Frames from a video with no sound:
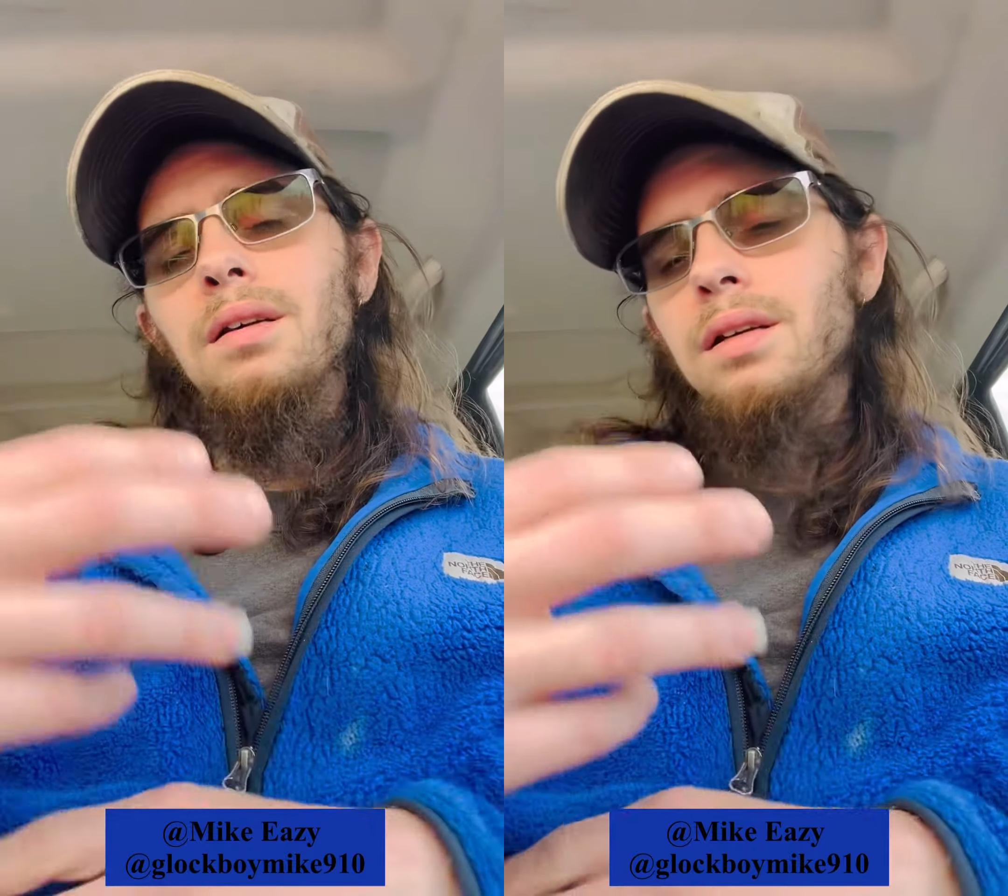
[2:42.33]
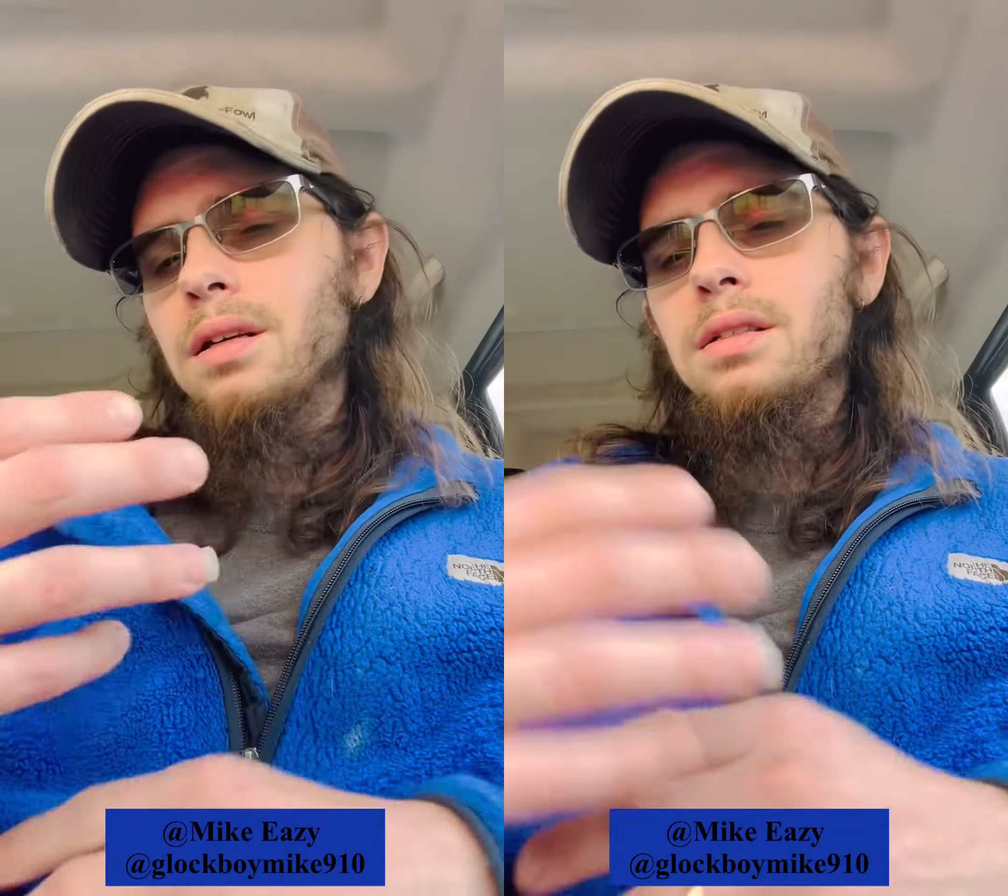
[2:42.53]

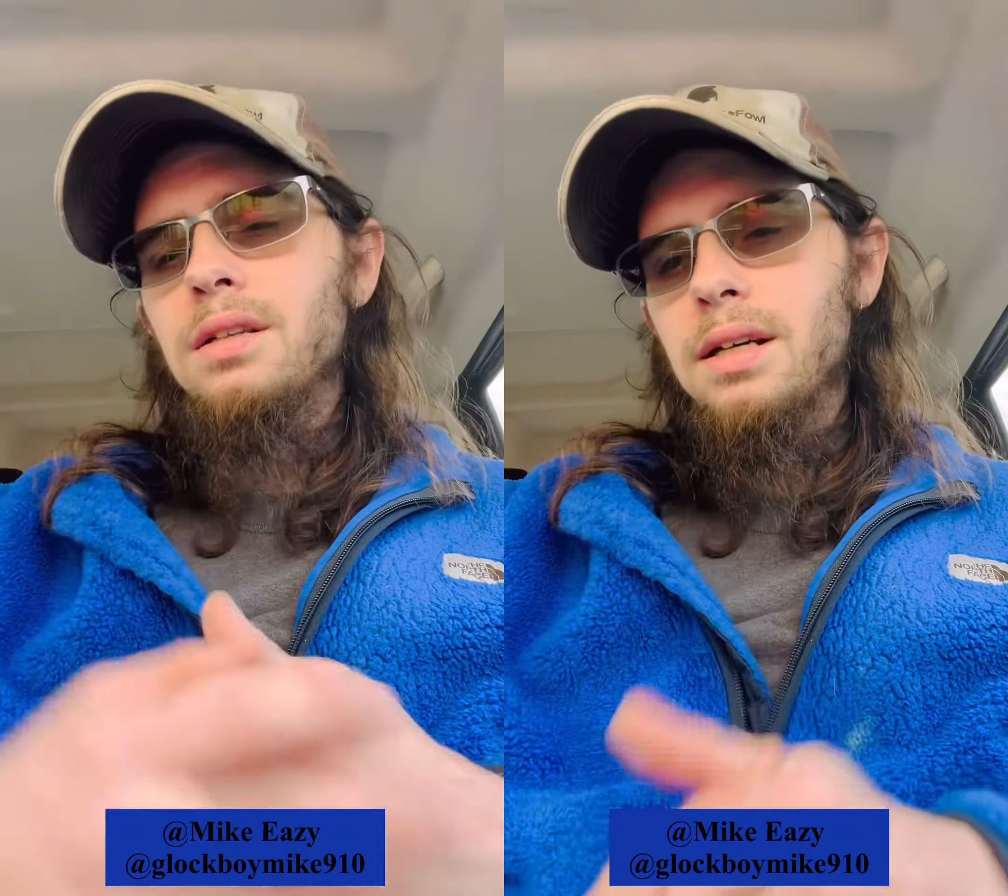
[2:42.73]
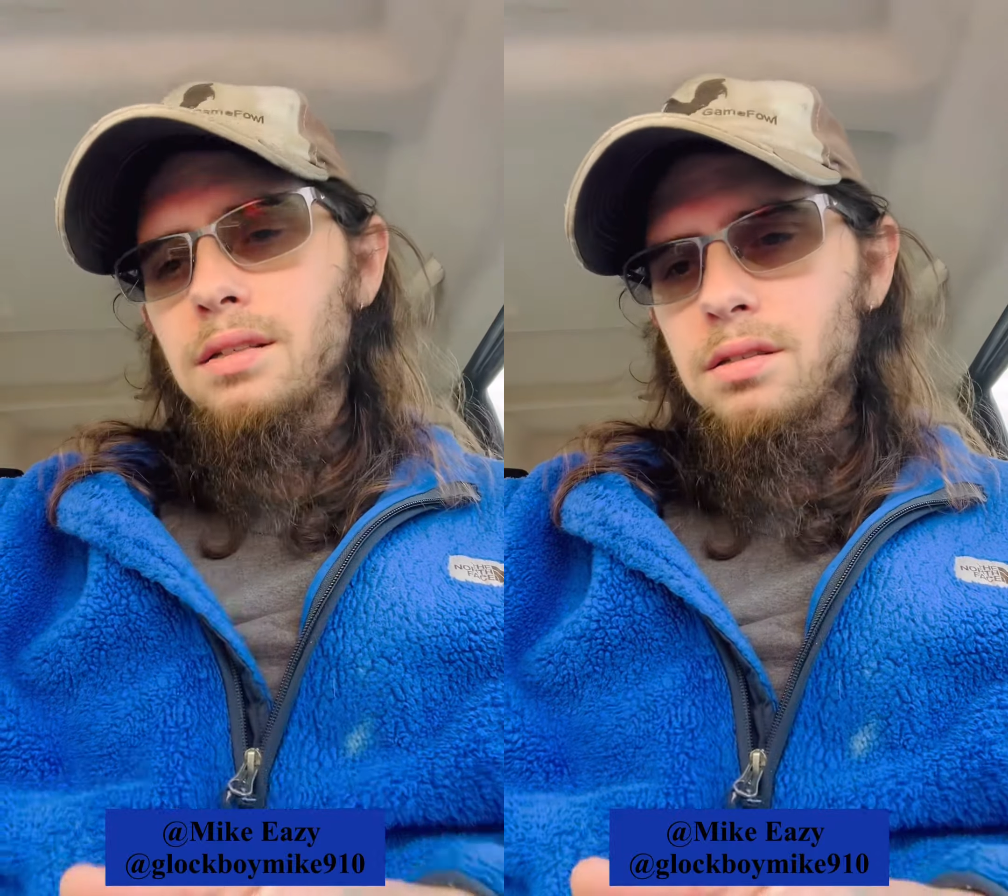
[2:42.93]
Gillie's
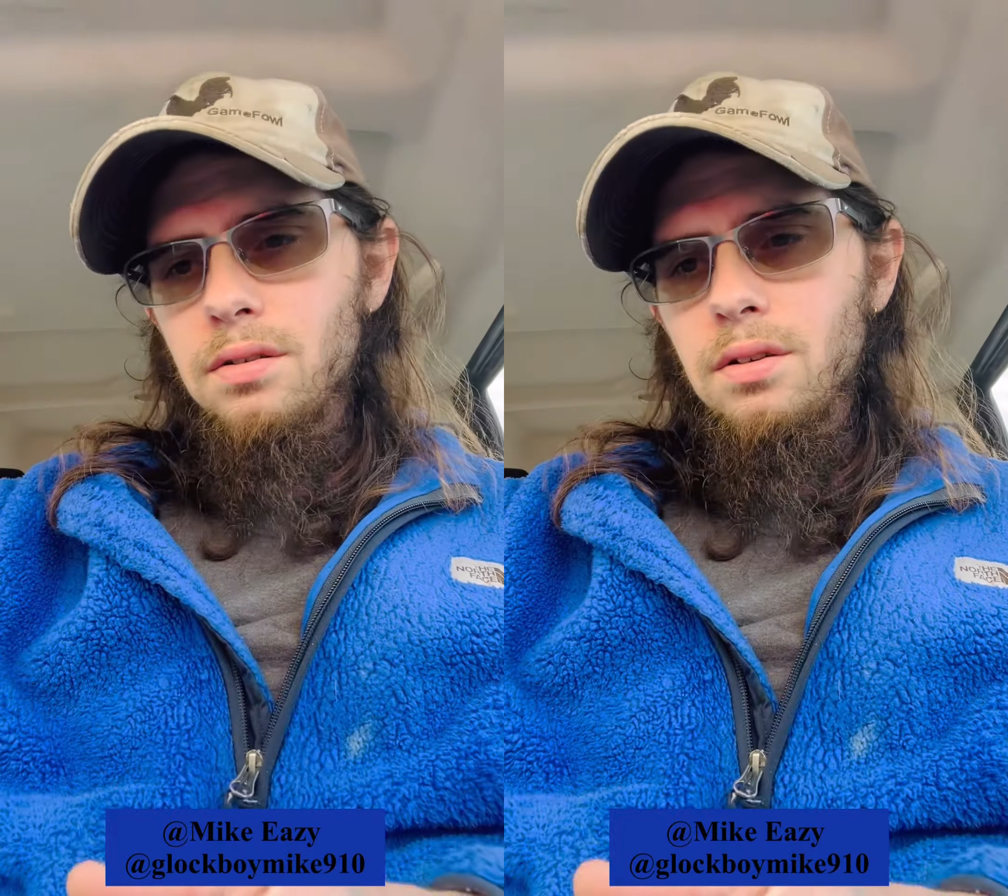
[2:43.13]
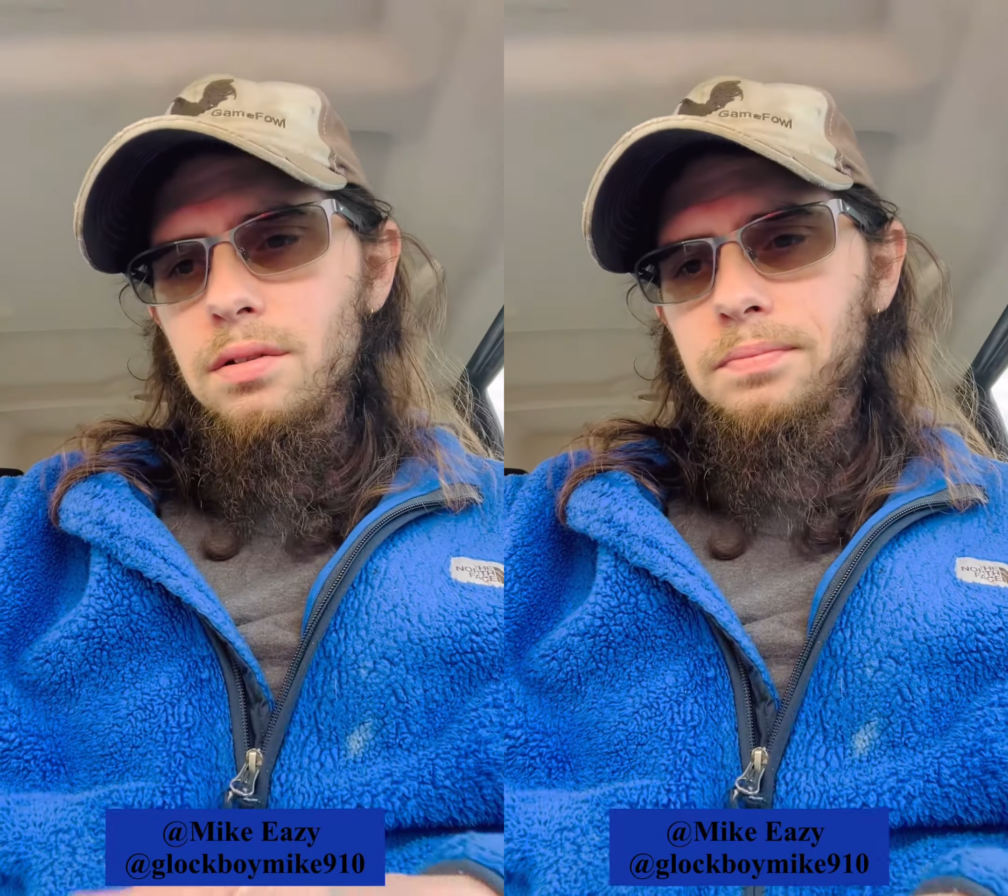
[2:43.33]
dead
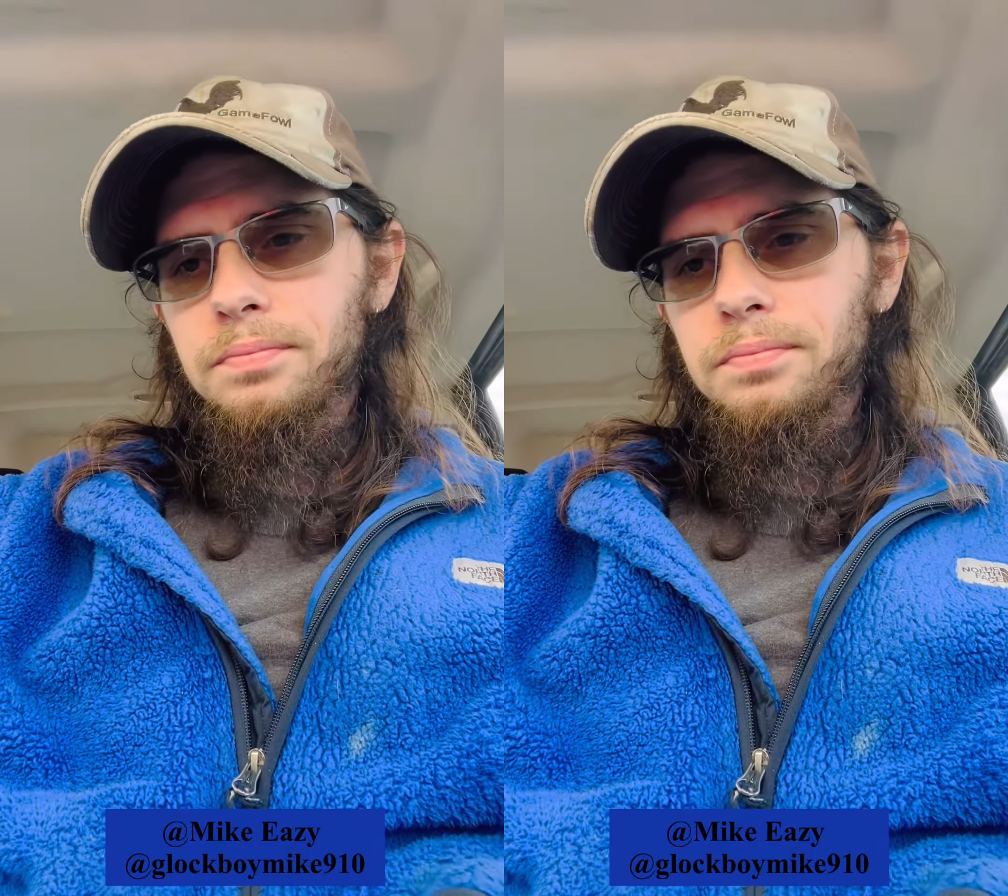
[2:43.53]
son.